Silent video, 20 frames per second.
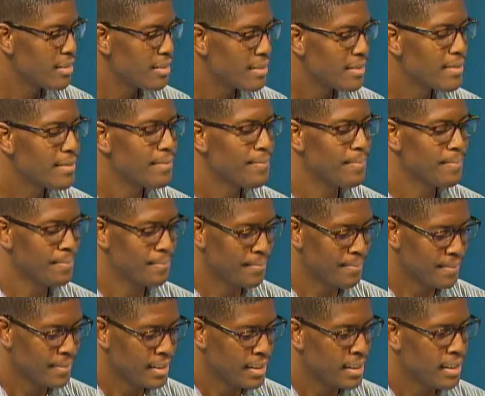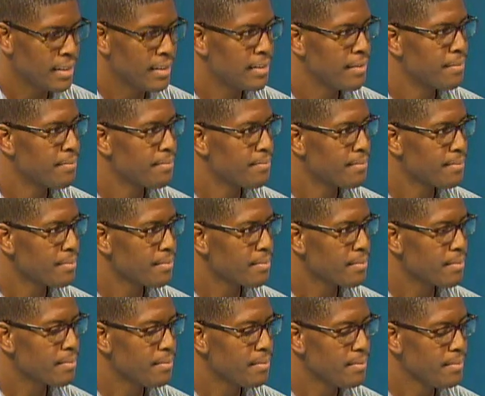Mm-hmm. And wha-
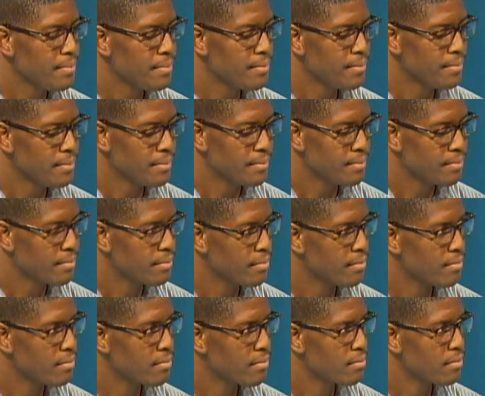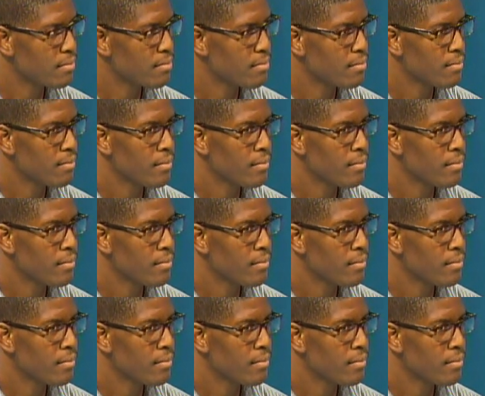what can we expect if we go to that?